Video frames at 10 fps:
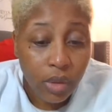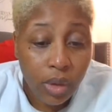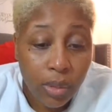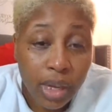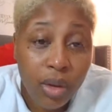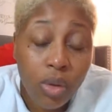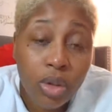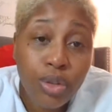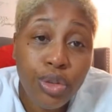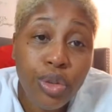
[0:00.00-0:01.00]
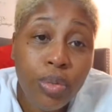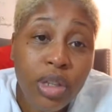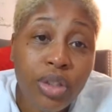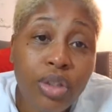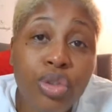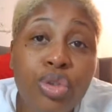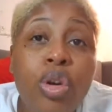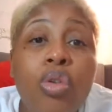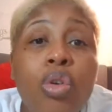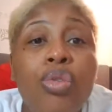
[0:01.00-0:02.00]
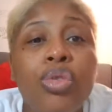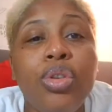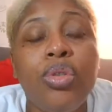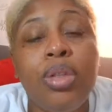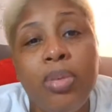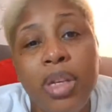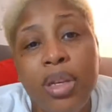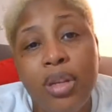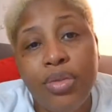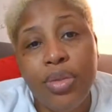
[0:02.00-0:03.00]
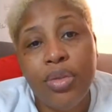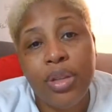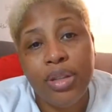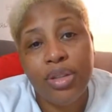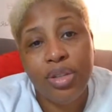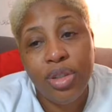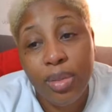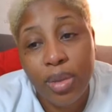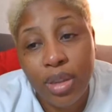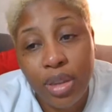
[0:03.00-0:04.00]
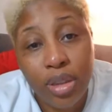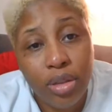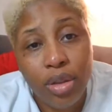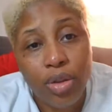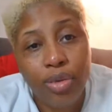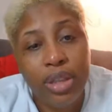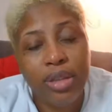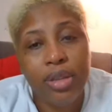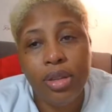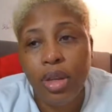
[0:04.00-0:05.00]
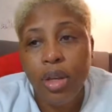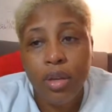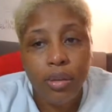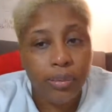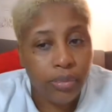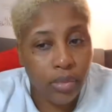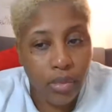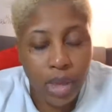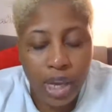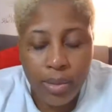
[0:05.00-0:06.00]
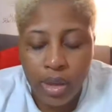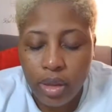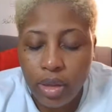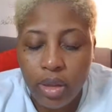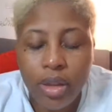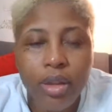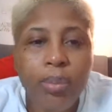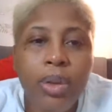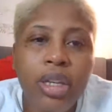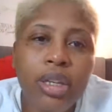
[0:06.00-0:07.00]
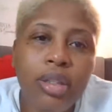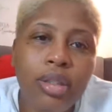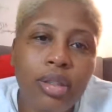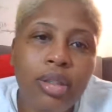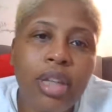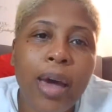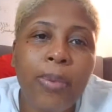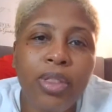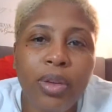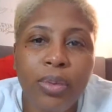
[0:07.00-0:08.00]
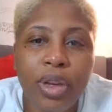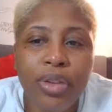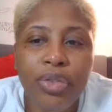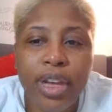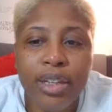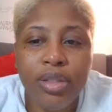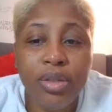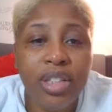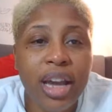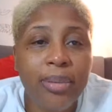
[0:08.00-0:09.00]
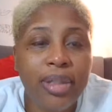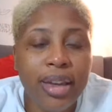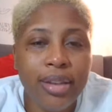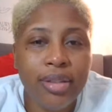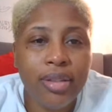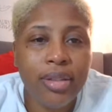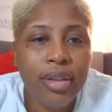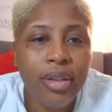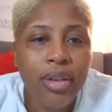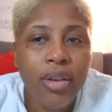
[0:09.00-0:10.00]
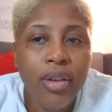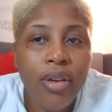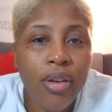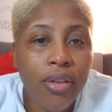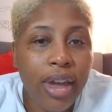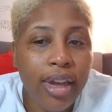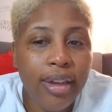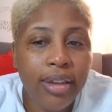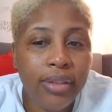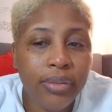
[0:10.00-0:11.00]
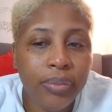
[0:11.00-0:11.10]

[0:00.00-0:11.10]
When a man wants too much control over you in the beginning of your relationship and ain't no reasons, baby, please stop at them red flags, those stop signs, okay?